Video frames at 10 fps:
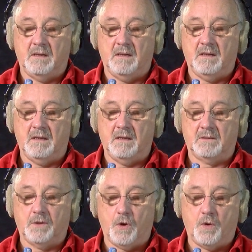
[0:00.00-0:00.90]

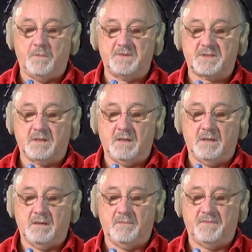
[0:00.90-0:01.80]
lobes
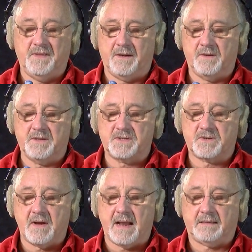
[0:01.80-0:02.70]
that are
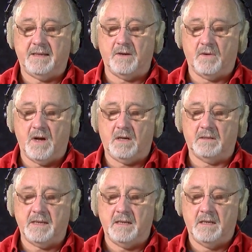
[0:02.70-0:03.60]
distracting or
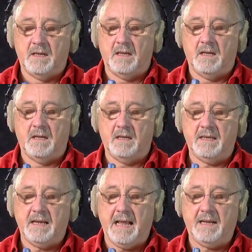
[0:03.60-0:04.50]
ugly
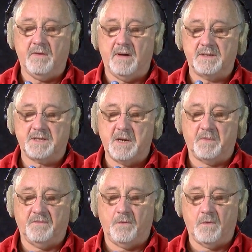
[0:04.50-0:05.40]
in any way,
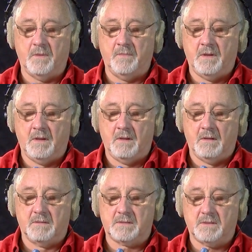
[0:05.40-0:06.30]
shape, or form.
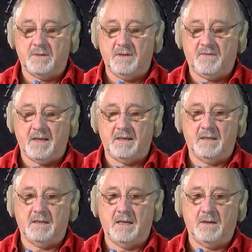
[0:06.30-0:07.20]
So you've got
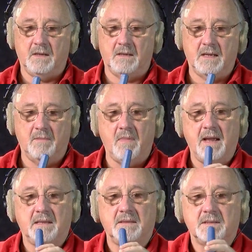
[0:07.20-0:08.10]
a
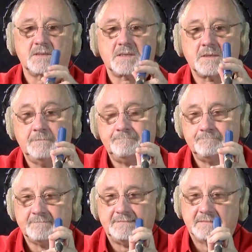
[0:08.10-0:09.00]
mic that's
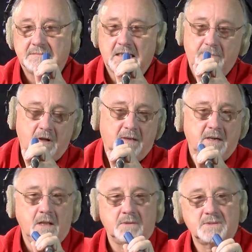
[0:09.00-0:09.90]
a couple
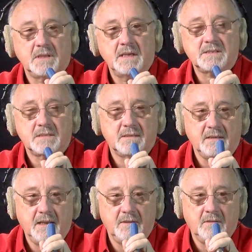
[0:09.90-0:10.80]
$100 less
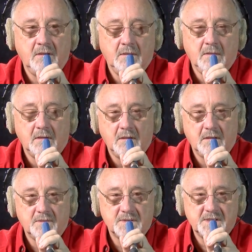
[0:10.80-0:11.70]
than
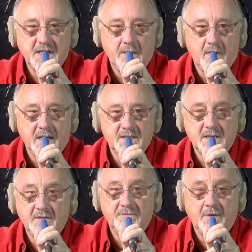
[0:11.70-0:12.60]
the
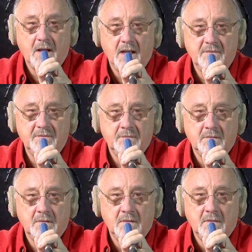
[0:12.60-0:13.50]
CMIT 5,
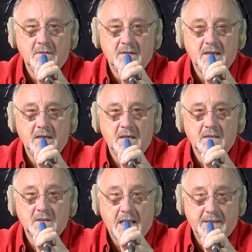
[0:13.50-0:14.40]

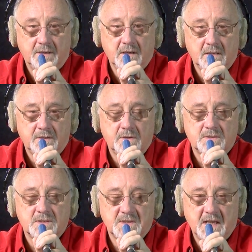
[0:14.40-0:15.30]
lighter,
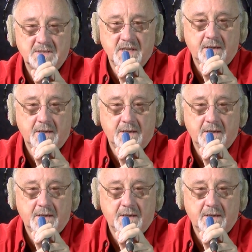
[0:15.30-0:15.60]
uses less